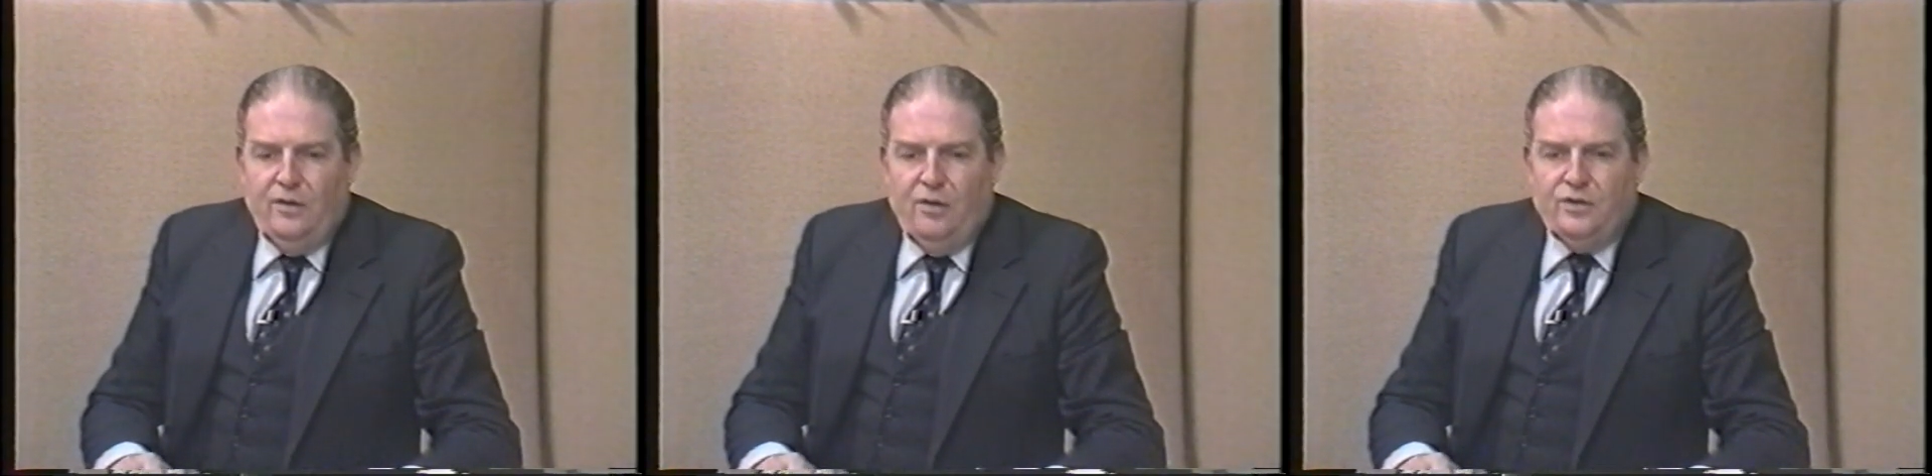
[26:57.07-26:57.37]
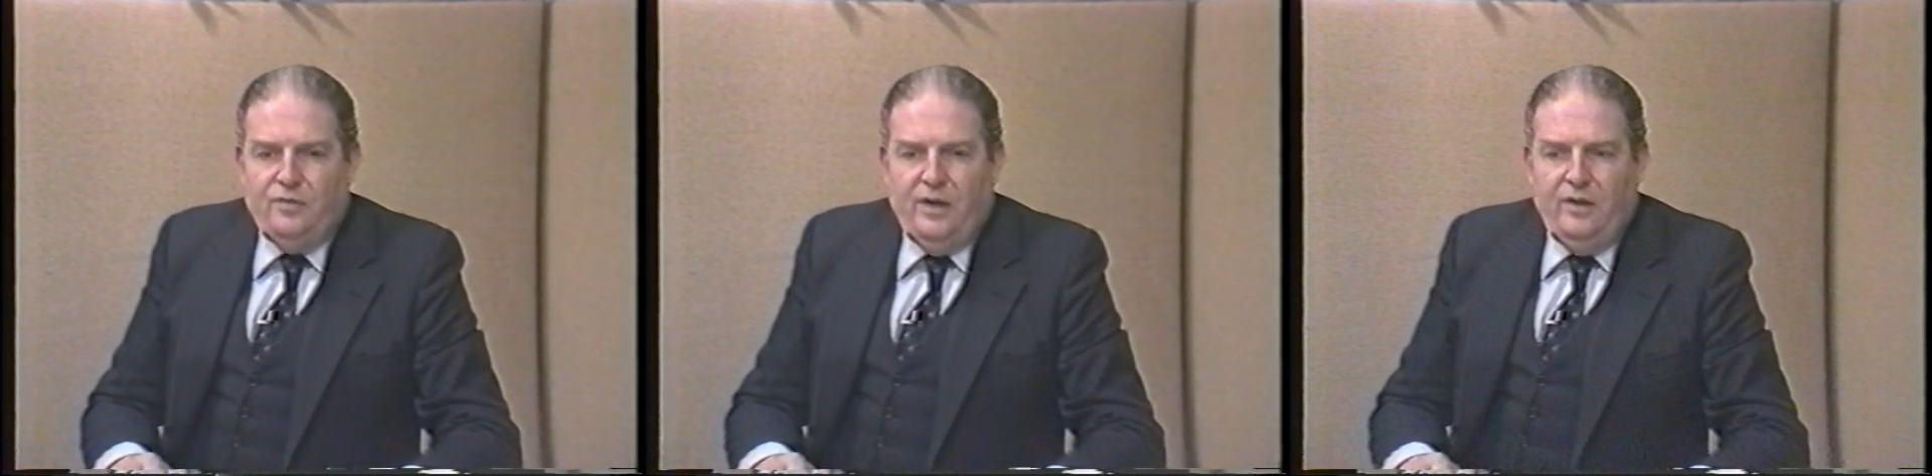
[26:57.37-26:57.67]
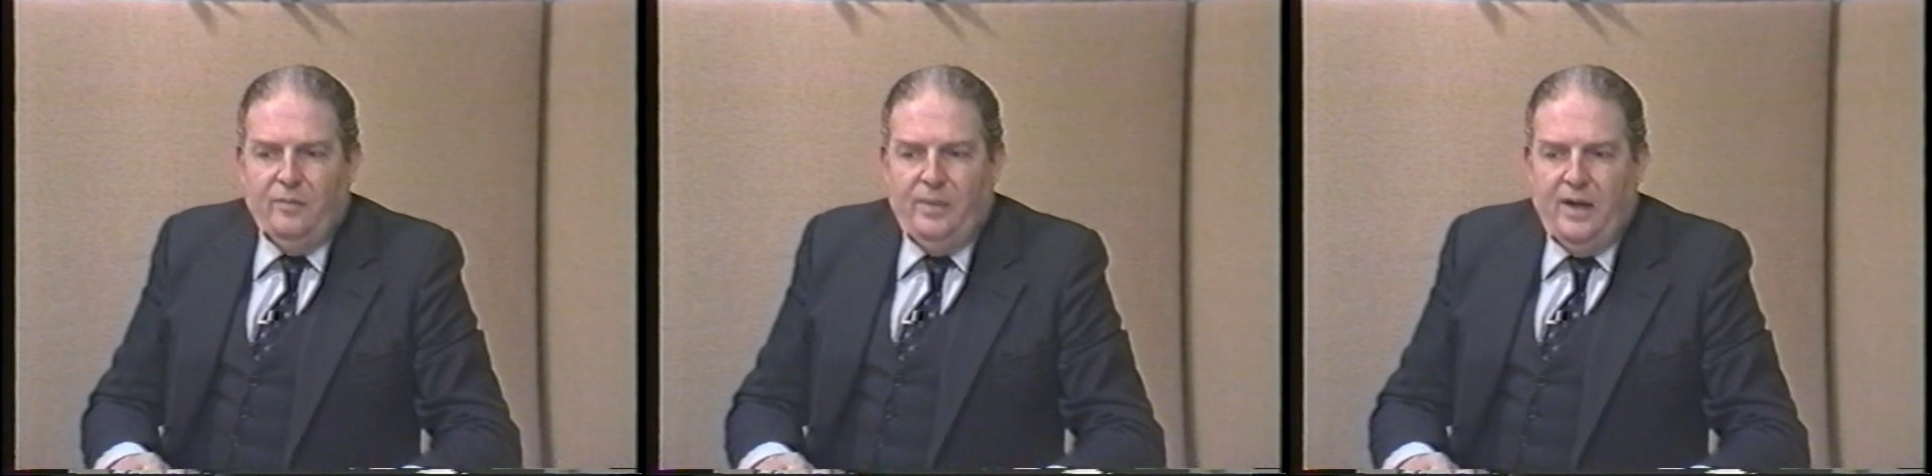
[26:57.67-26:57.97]

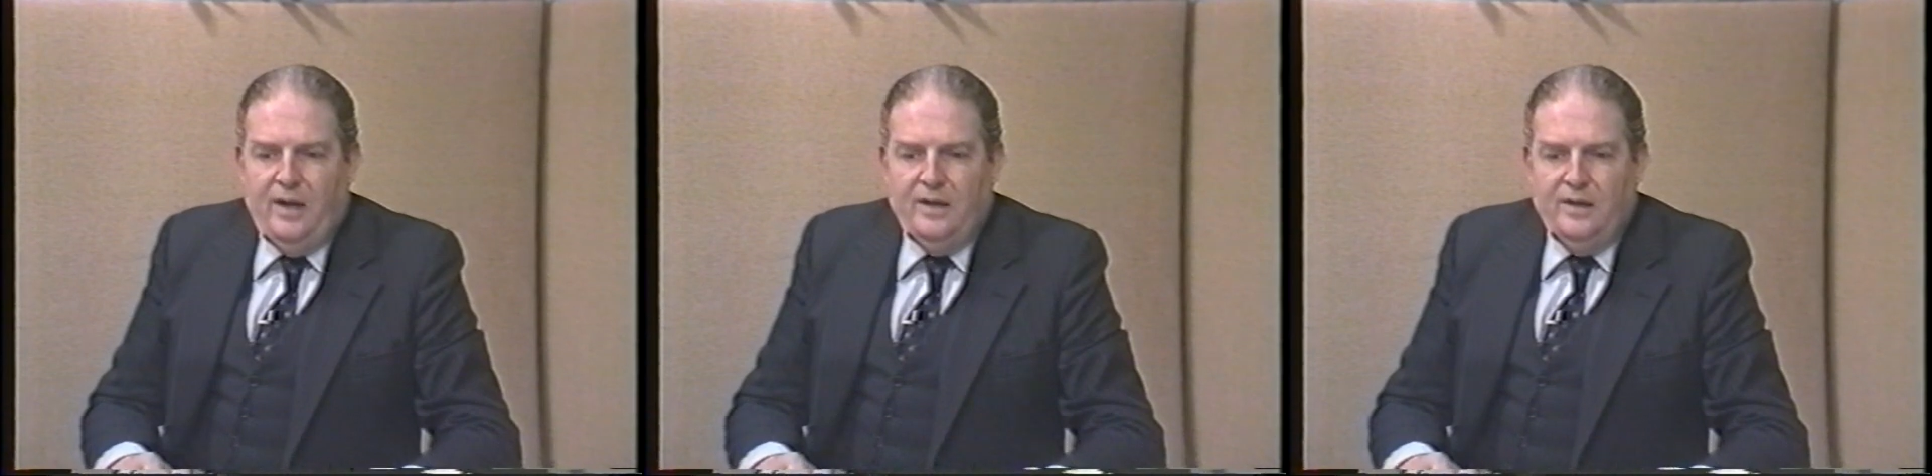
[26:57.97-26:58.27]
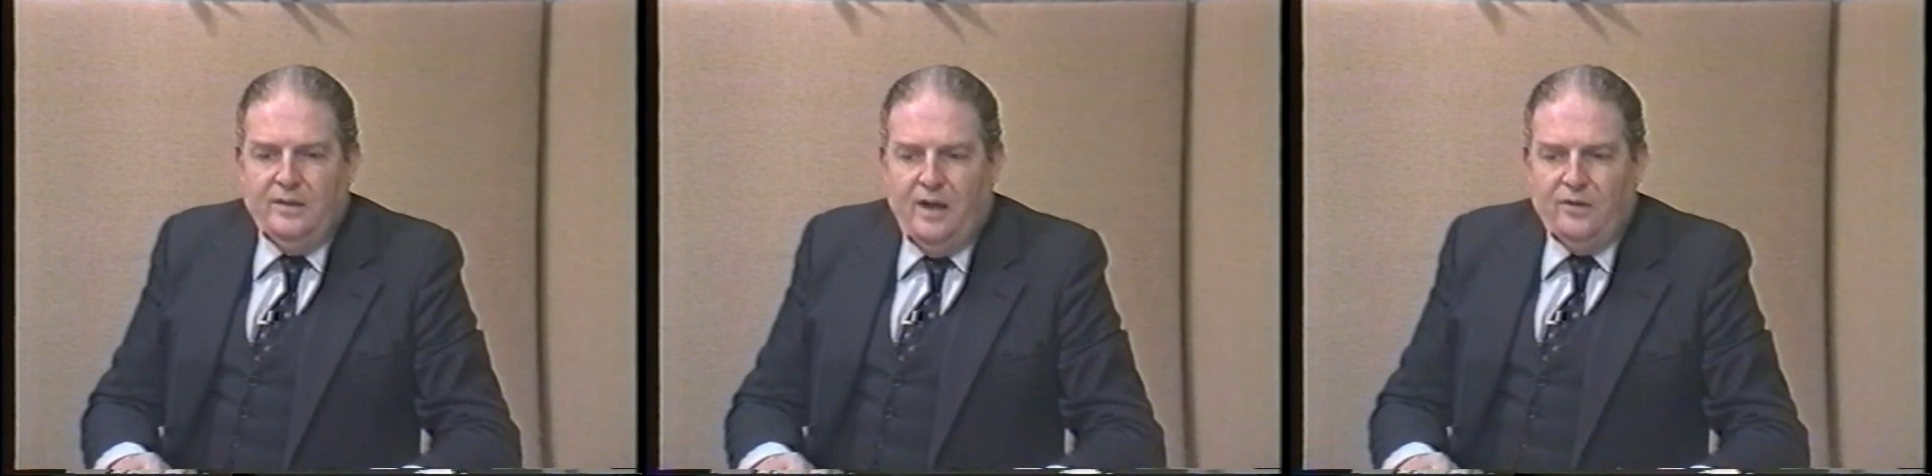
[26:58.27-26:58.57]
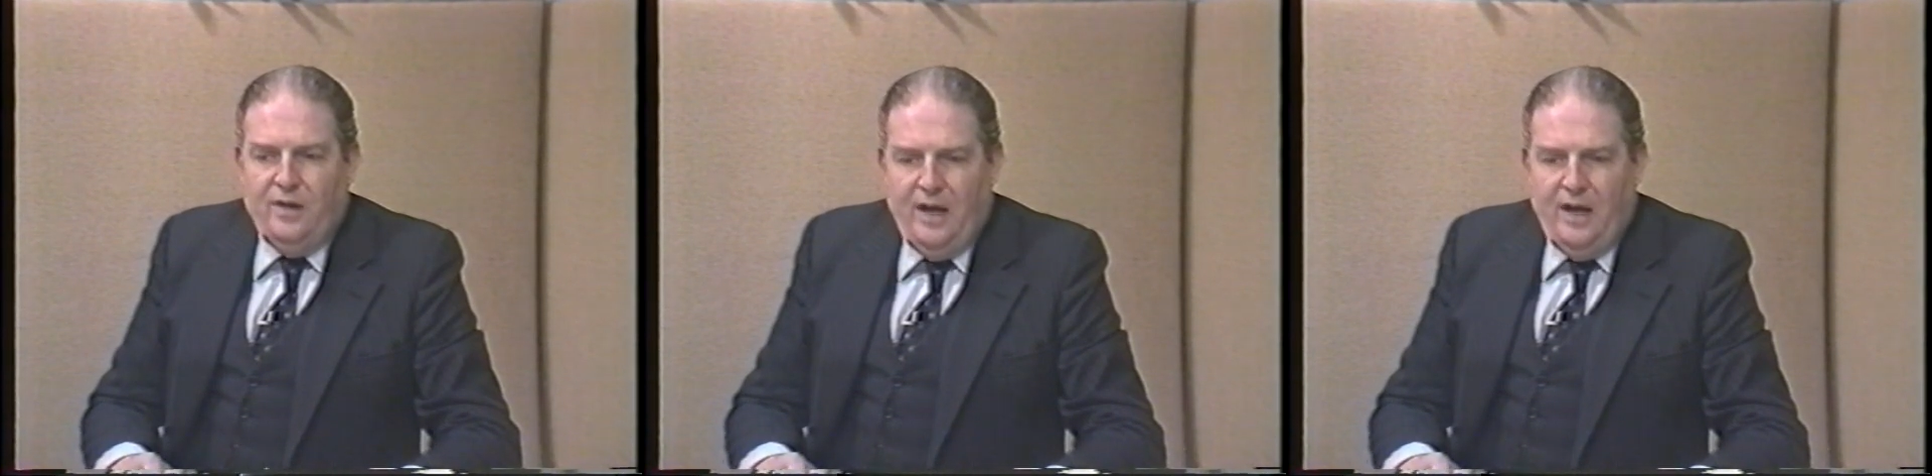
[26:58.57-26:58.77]
Australia by Dr.